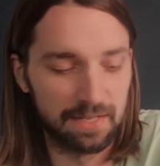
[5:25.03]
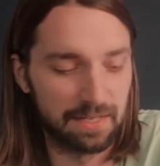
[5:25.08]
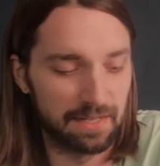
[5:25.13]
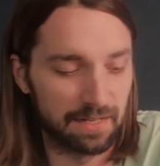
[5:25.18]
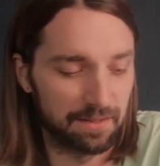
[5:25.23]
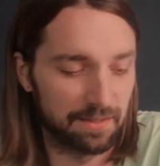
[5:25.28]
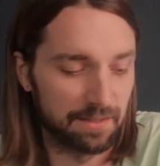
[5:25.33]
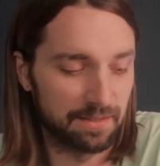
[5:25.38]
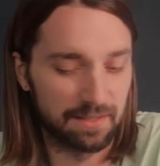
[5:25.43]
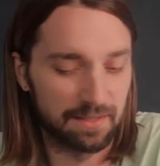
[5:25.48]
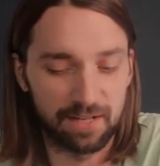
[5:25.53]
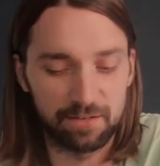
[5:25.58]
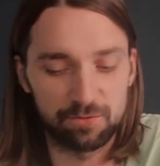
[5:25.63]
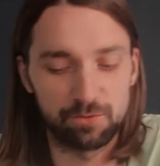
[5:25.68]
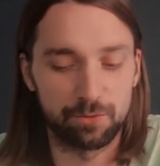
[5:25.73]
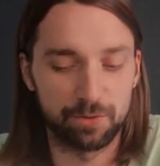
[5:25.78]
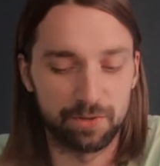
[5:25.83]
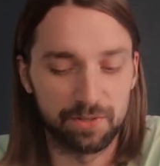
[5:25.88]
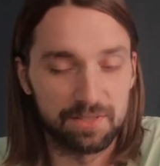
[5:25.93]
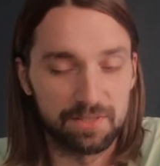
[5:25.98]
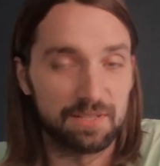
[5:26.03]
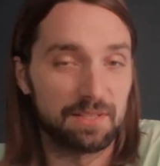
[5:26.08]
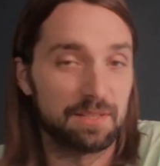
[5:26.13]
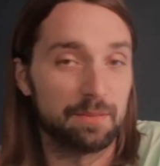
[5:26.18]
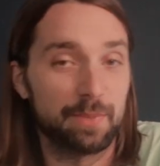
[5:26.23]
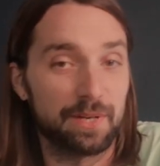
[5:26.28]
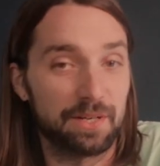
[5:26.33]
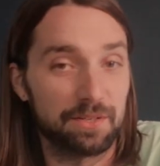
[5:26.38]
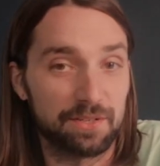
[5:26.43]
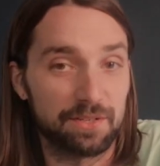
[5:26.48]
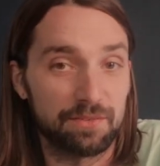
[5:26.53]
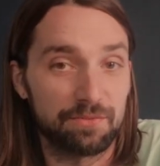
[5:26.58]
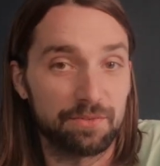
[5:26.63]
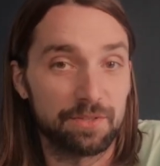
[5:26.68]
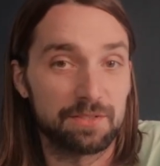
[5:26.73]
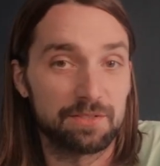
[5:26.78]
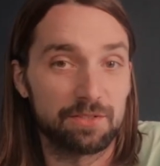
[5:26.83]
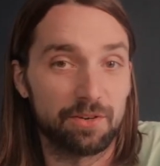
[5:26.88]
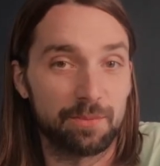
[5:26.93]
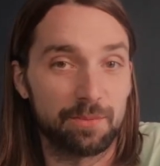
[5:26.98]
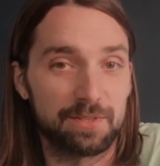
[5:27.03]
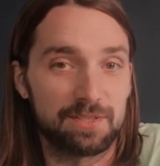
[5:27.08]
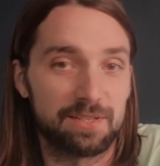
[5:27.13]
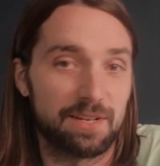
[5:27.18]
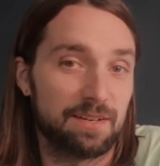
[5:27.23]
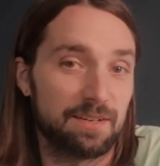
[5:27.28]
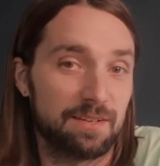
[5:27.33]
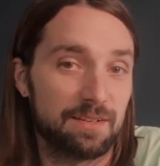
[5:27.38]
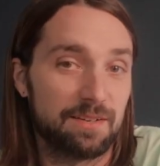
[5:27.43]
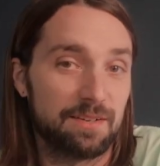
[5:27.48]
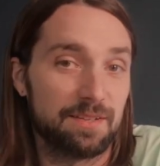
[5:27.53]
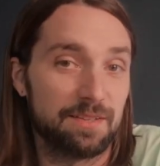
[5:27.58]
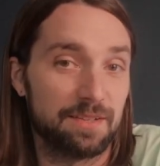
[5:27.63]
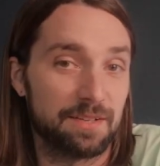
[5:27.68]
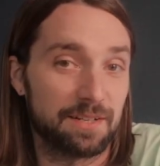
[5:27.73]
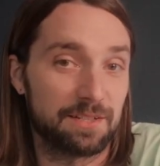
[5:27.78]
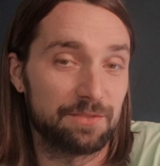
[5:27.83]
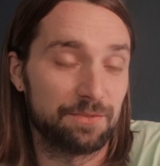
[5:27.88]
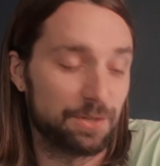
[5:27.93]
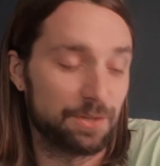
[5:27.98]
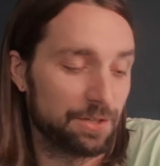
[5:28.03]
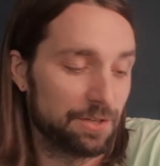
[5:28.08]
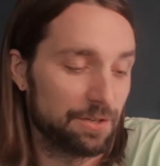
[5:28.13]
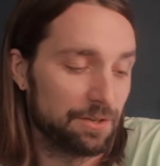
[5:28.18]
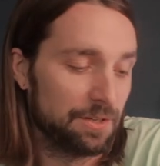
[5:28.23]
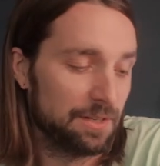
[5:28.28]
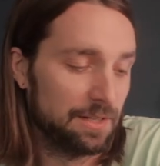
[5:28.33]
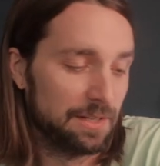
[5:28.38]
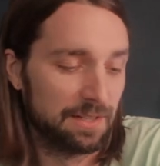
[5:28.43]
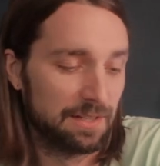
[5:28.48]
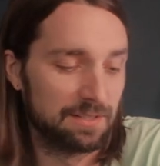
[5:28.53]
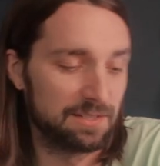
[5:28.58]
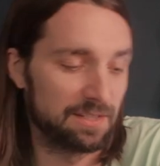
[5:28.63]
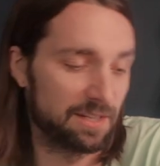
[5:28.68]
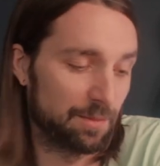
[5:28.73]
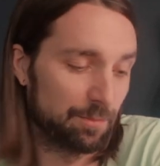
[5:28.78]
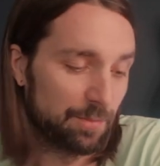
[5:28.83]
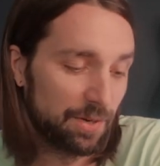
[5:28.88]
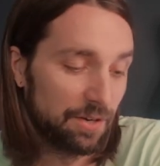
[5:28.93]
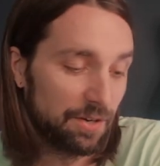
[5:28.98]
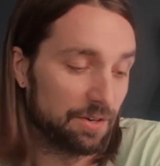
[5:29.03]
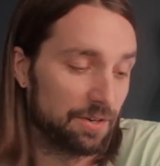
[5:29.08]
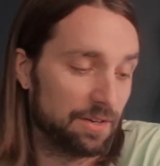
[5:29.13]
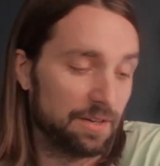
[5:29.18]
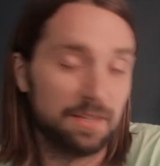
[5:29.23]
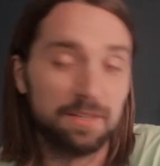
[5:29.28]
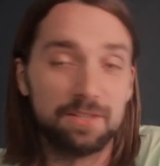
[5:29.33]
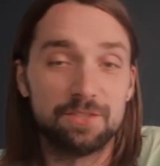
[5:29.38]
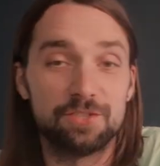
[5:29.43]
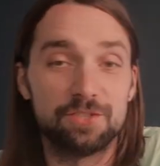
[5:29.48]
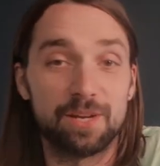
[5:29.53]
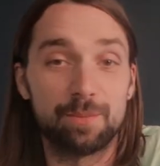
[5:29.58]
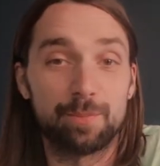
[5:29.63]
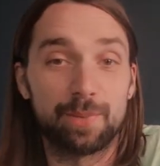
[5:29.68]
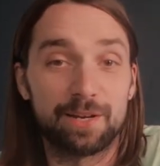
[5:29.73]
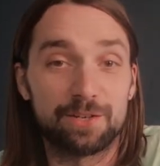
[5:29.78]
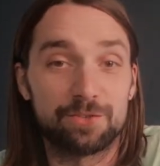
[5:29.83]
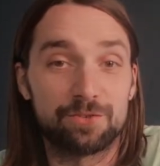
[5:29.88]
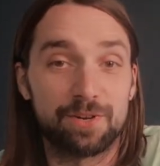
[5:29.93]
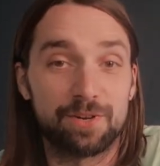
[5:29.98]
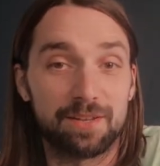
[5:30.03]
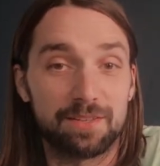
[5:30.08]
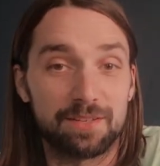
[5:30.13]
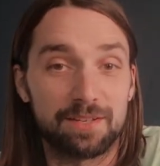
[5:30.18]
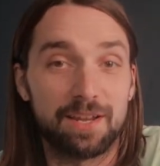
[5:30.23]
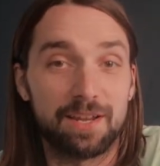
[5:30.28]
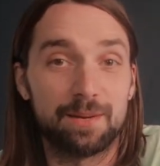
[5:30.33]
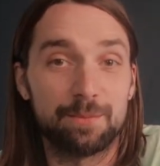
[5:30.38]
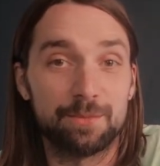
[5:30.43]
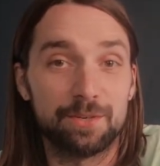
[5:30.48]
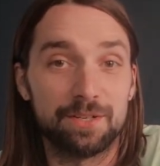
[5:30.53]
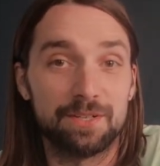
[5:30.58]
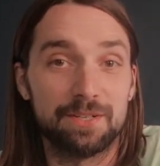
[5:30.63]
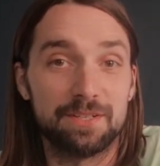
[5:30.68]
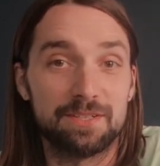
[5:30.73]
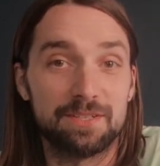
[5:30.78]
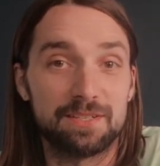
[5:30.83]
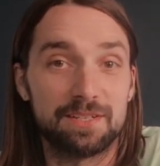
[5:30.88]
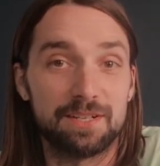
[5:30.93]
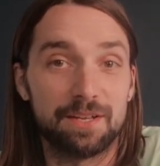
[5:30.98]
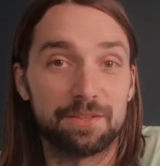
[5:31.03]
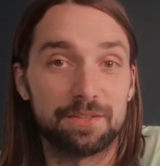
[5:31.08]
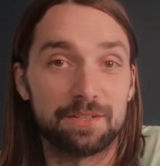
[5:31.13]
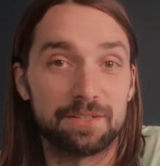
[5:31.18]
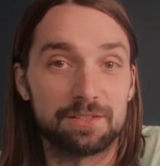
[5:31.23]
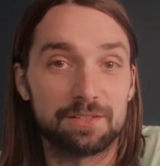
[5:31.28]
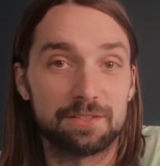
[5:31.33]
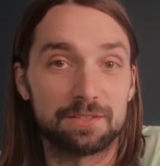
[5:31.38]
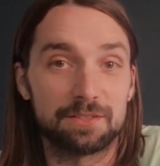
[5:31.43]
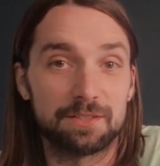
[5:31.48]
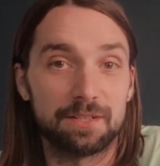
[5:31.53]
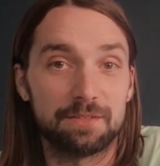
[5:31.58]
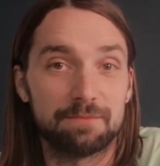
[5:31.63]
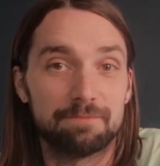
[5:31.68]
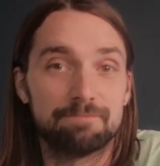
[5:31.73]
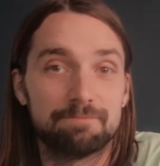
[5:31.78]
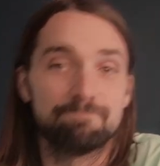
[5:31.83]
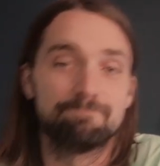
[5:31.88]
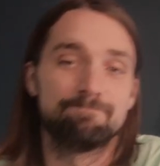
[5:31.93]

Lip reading: And I think that's where we're gonna see the bigger difference. So I'm excited in the next video to compare JPEG straight out of the camera and see how things look there.